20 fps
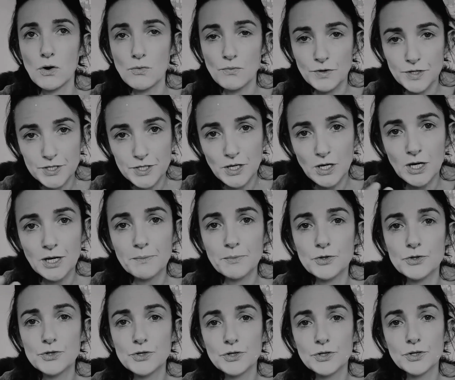over
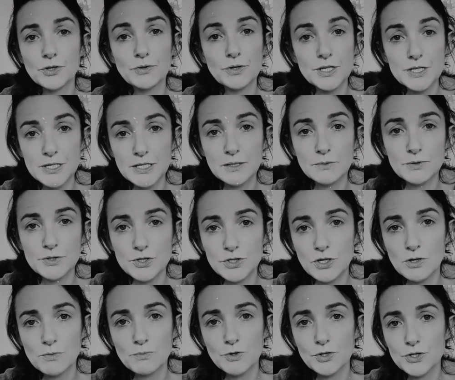time, because you can only deal
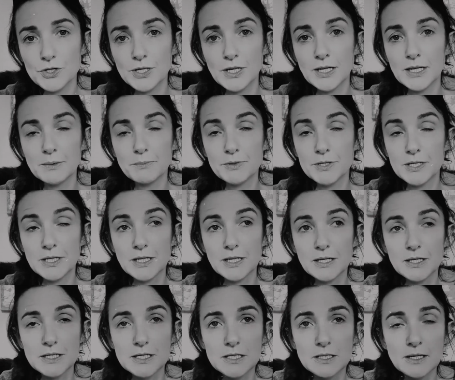with so much at any
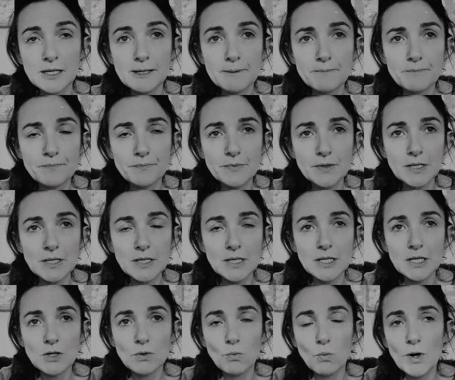particular time.
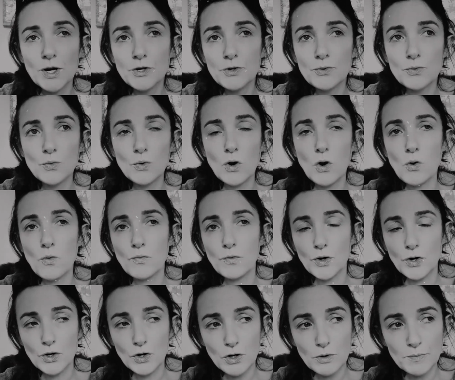When you
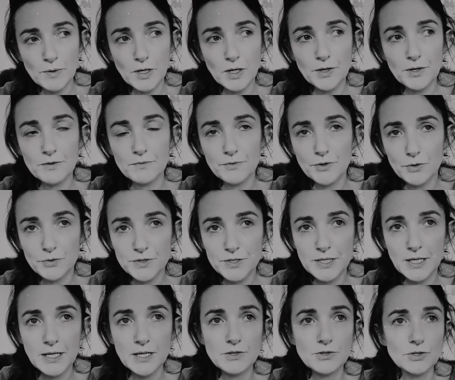overcome a lot of
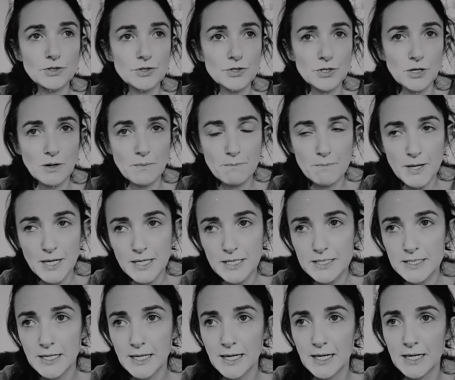those things and you start
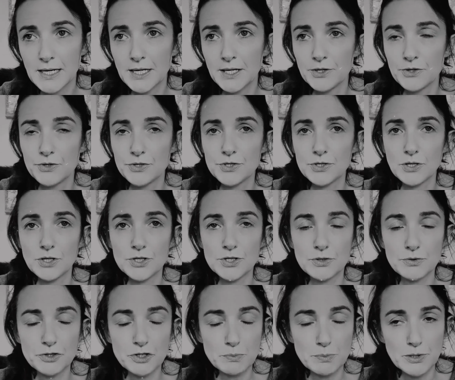meditating and you
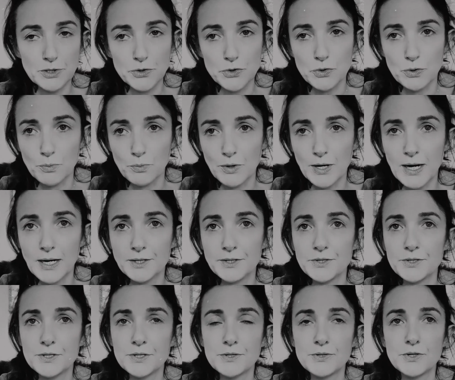start doing spiritual
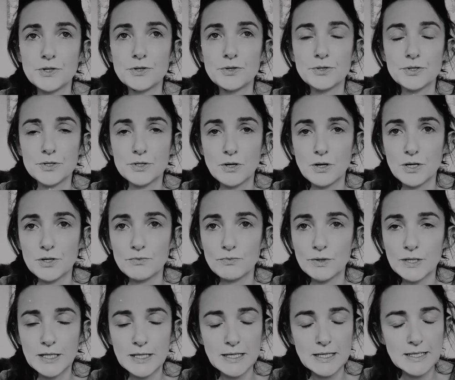practices and you
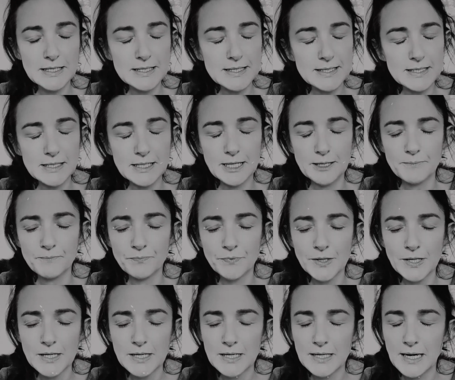start really
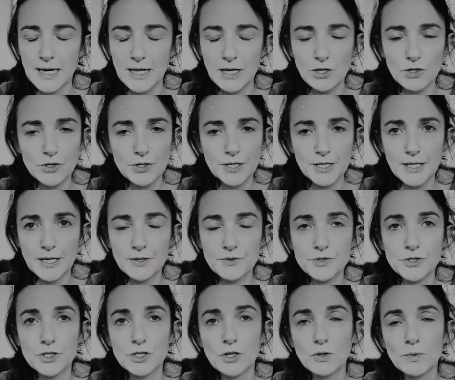listening and learning
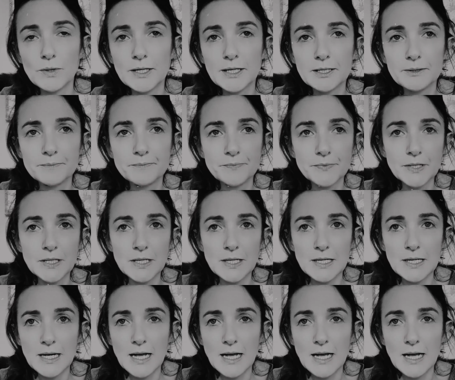how to go in,